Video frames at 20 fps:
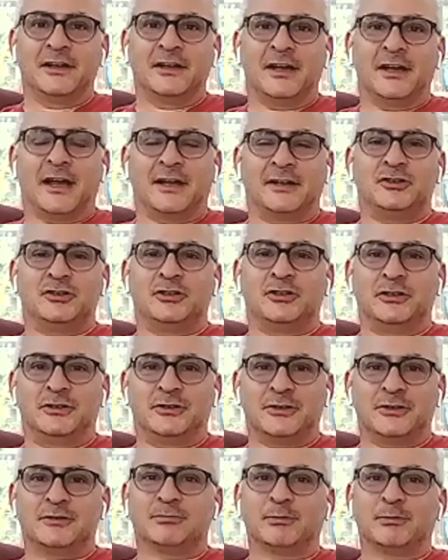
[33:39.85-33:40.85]
And she
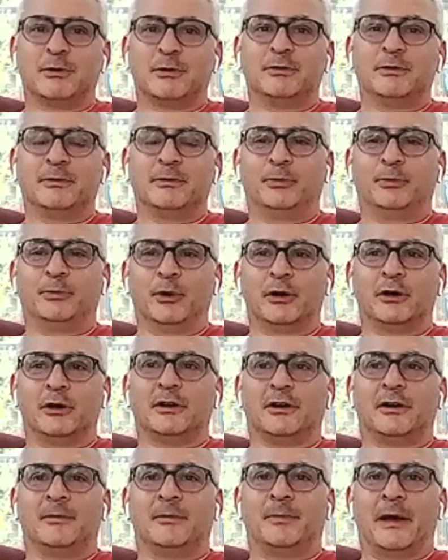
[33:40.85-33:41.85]
just wrote a book
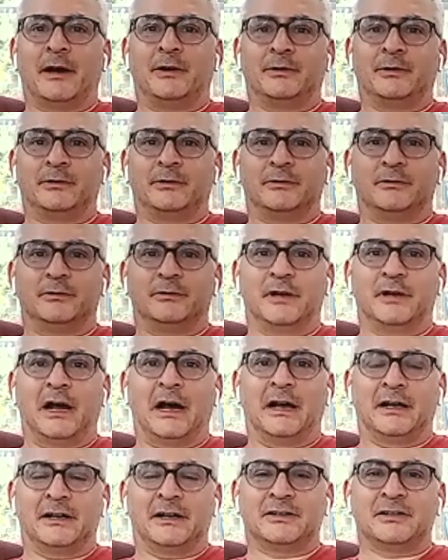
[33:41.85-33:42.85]
about
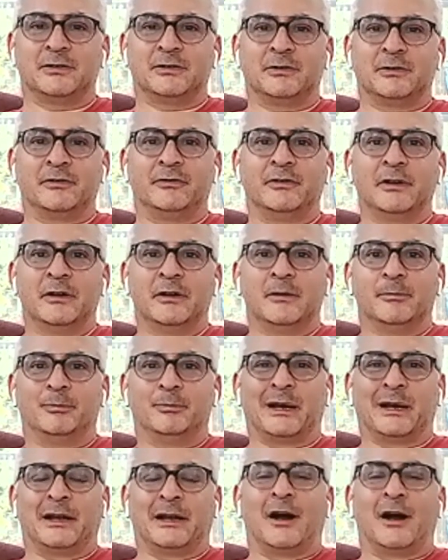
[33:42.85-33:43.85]
a sort of
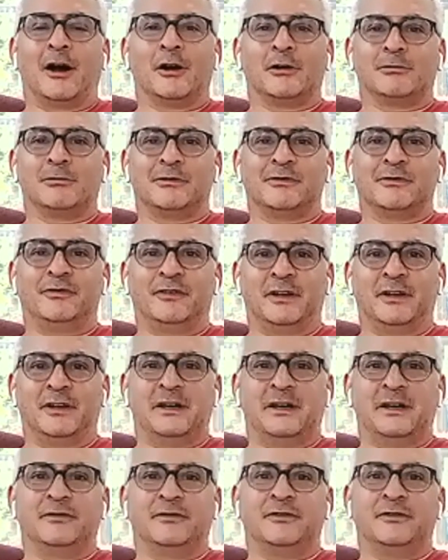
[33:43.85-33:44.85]
biography
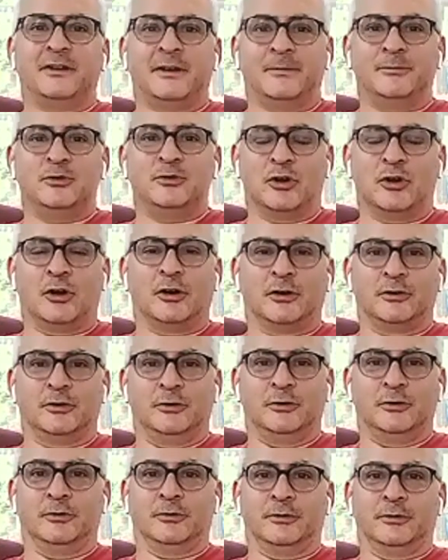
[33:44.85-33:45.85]
of Kim
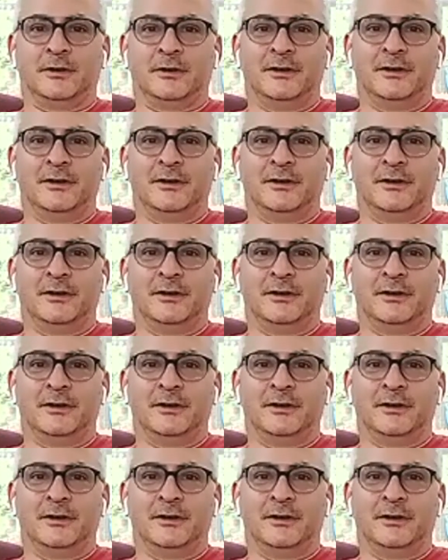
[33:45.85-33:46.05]
Jong-un.